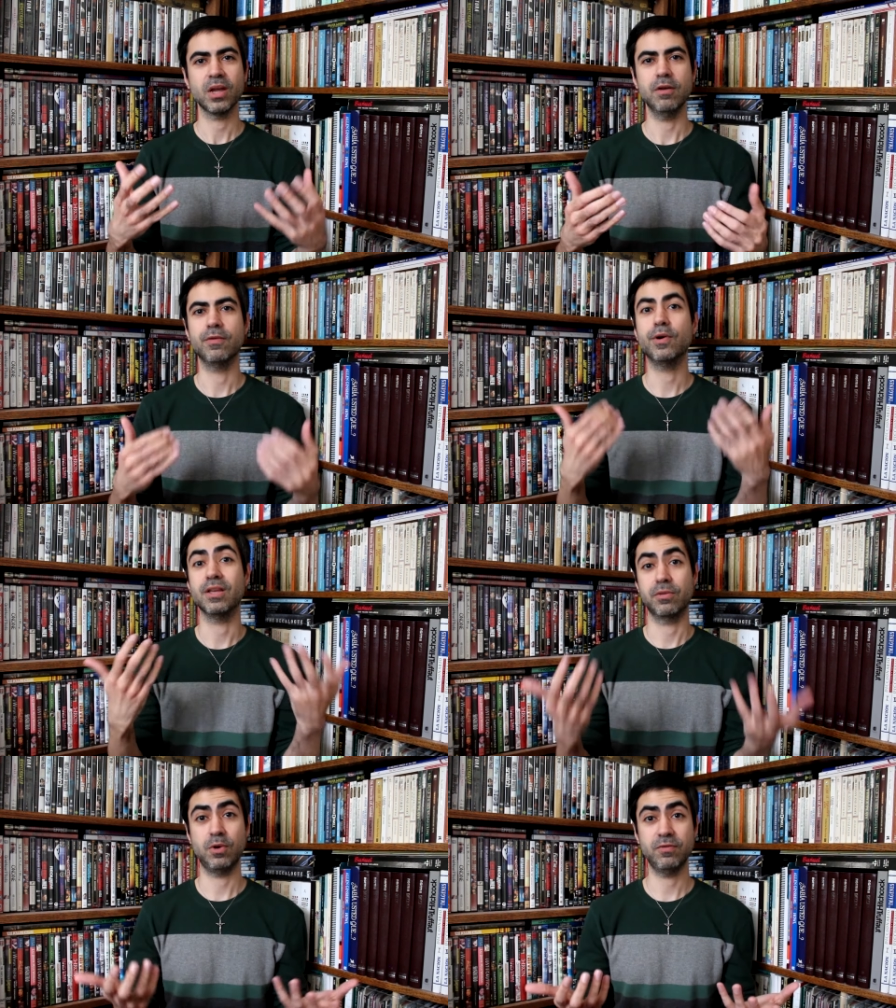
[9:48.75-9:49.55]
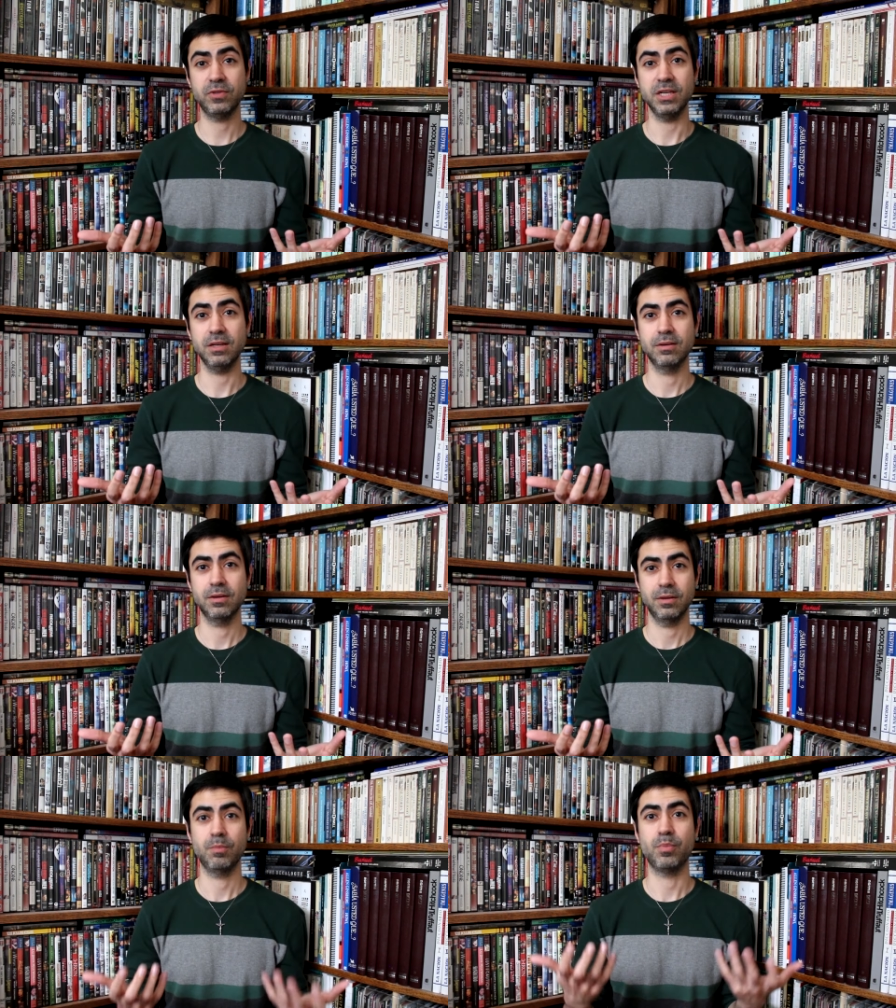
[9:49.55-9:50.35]
a very thrifty
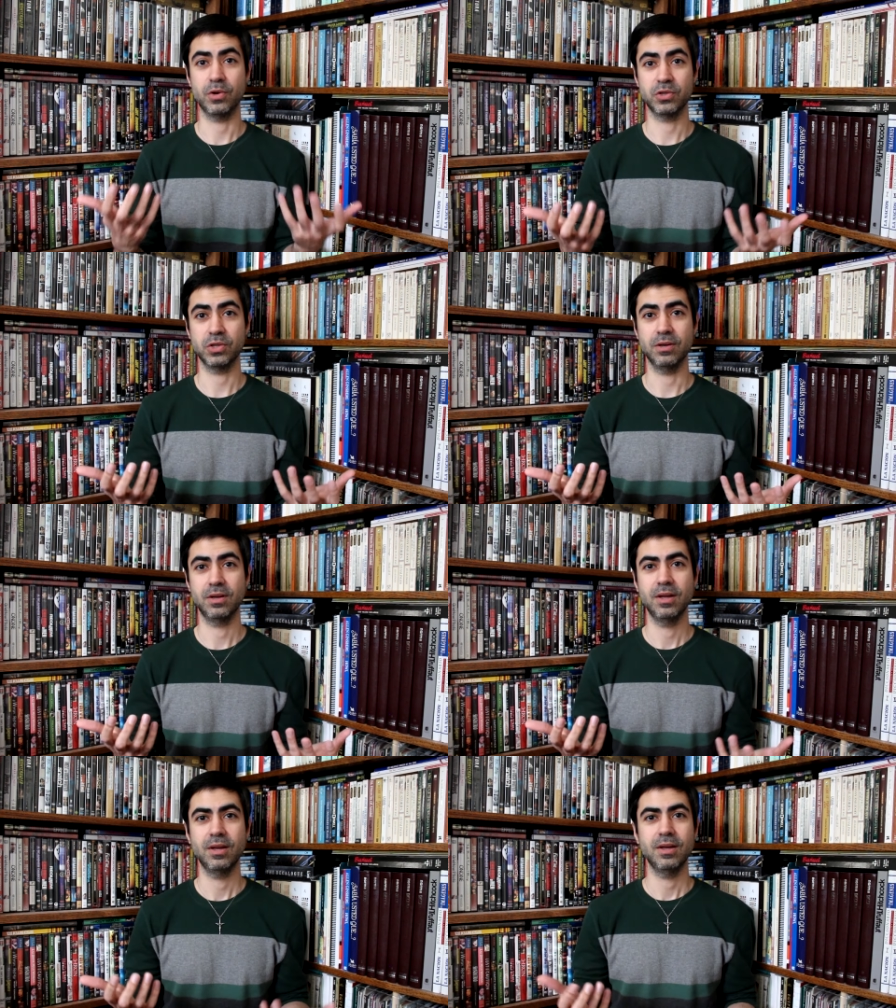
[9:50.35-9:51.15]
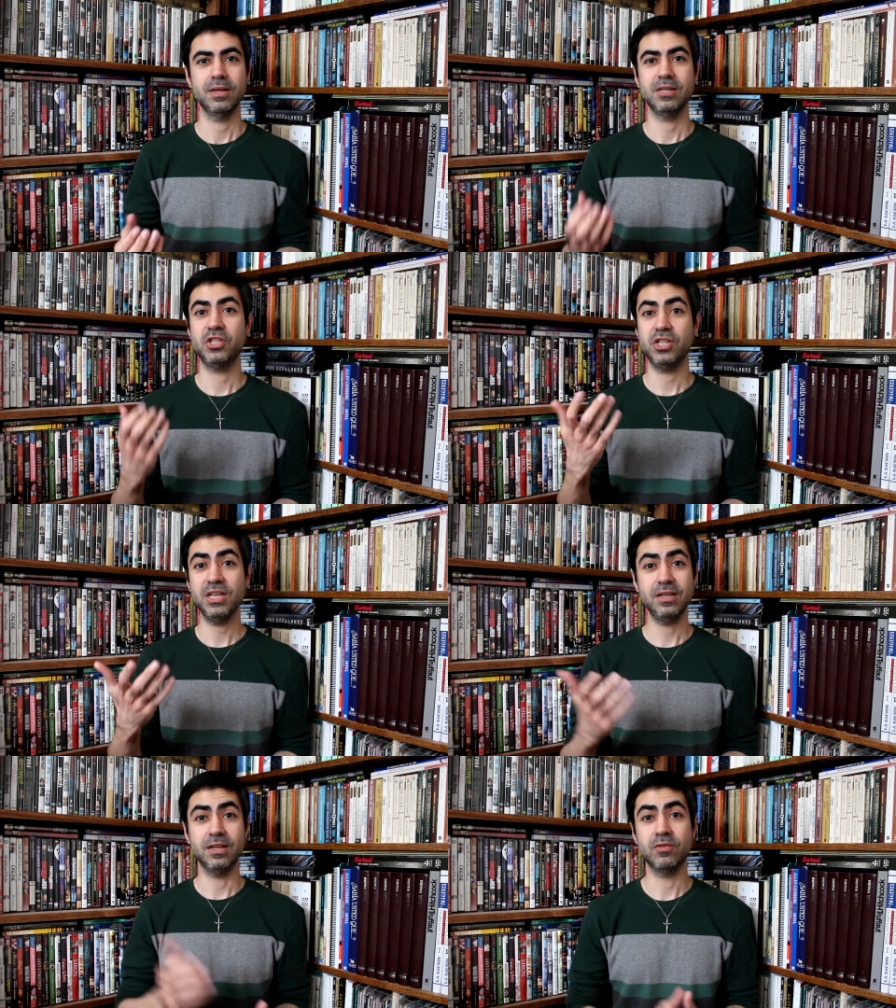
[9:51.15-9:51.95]
person
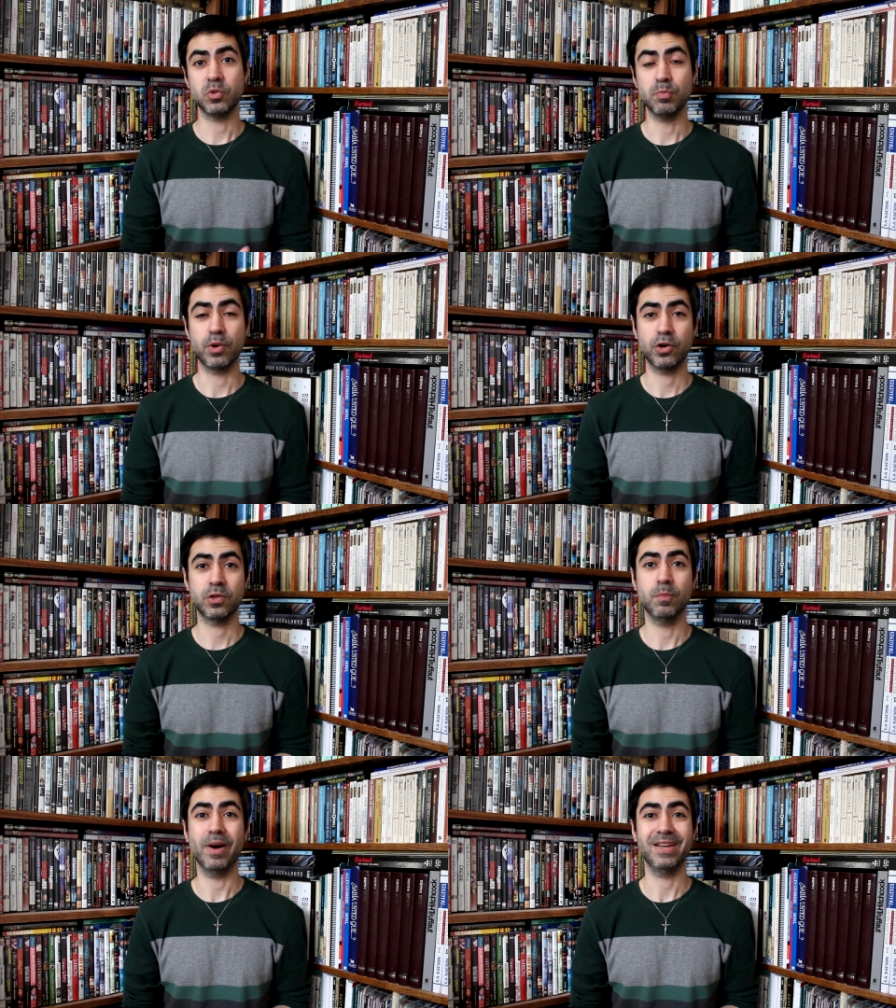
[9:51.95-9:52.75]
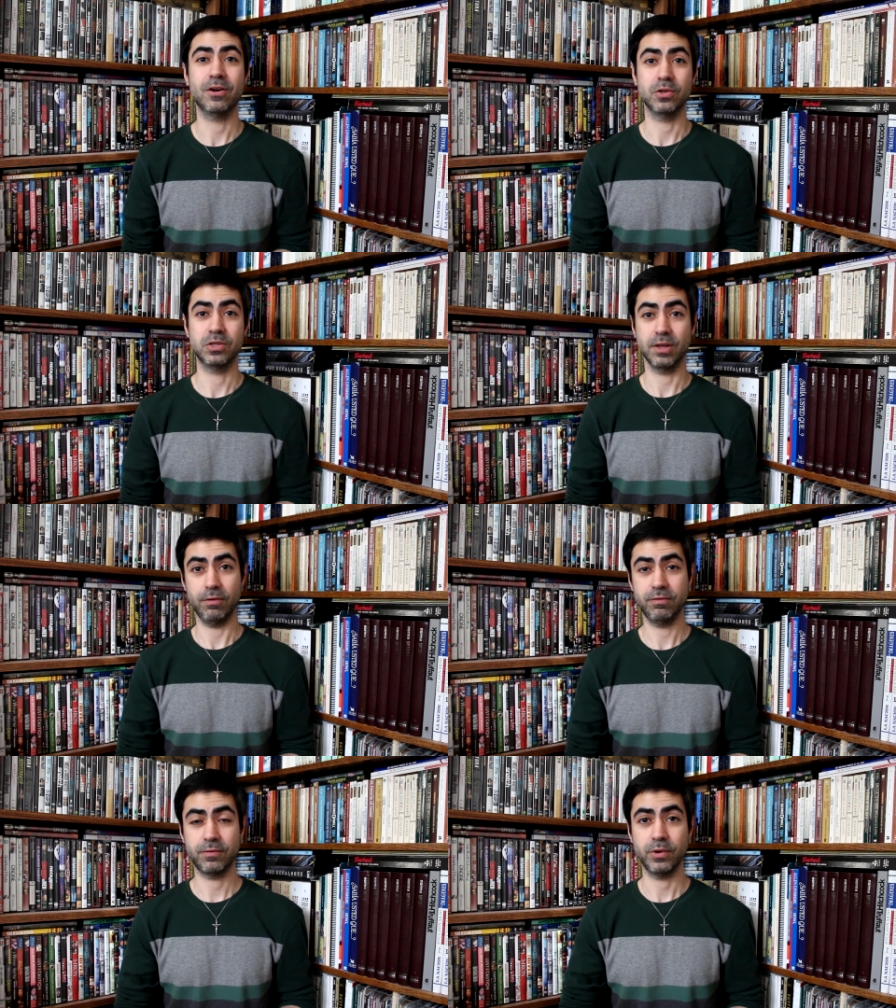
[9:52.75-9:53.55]
she gives birth by
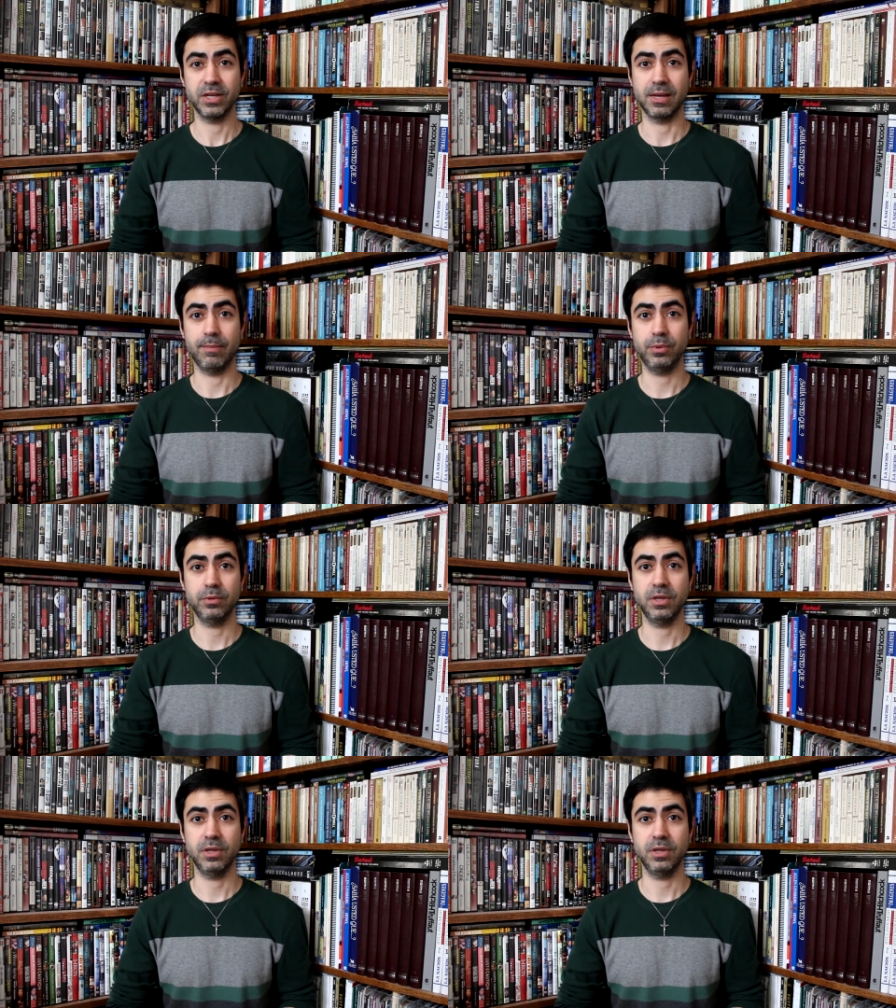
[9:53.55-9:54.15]
herself, for example.